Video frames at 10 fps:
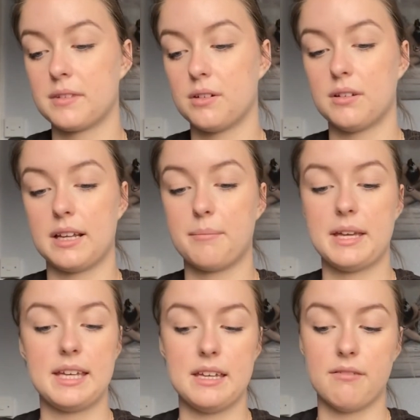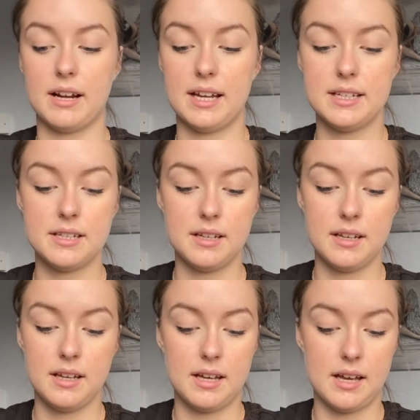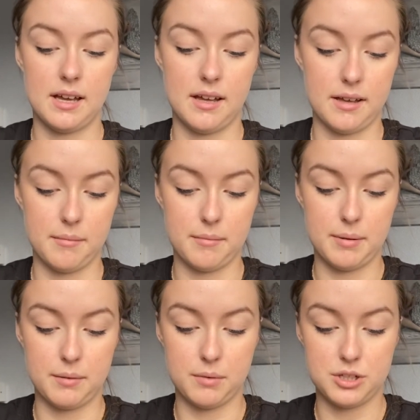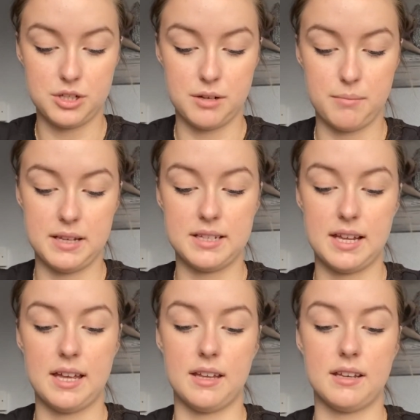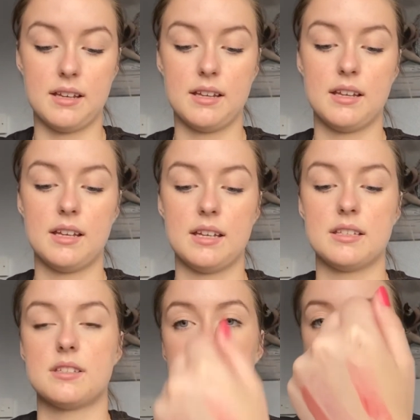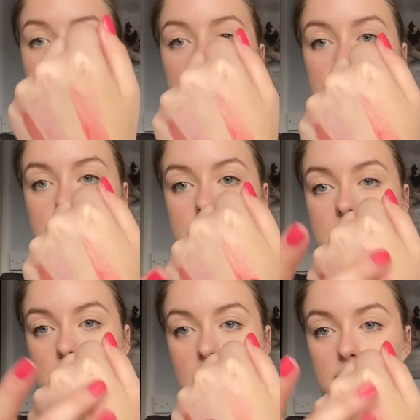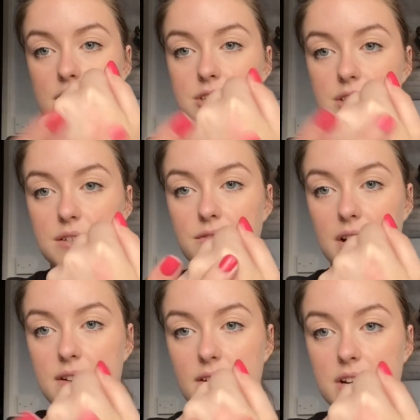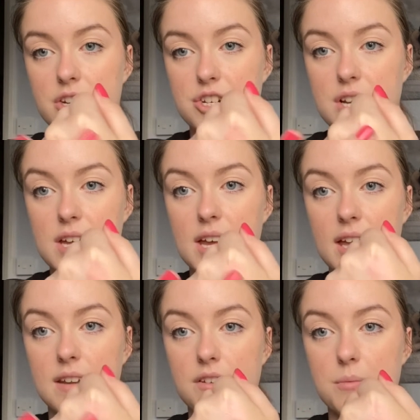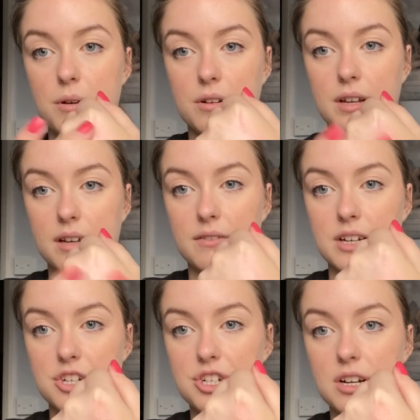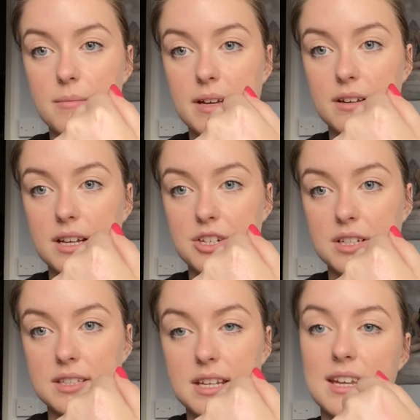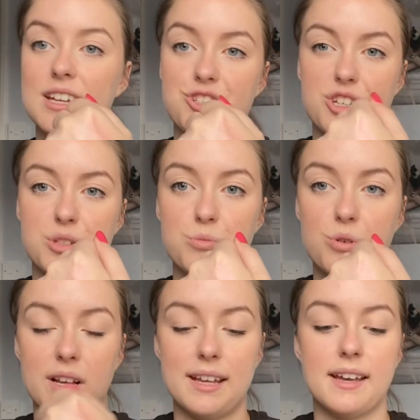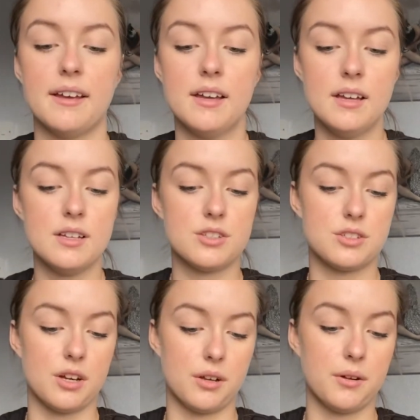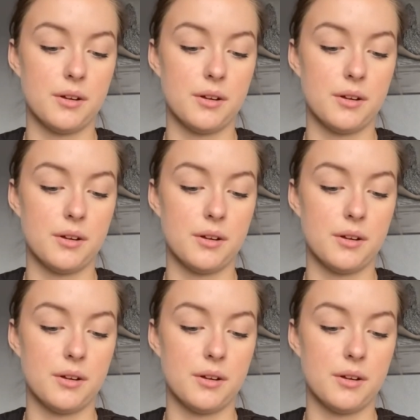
like pinky red, but once you blend it in, it's kind of loses its colour. It's just a very, very sheer, and if you put on like a very sheer amount, as you can see, it just goes more clear. So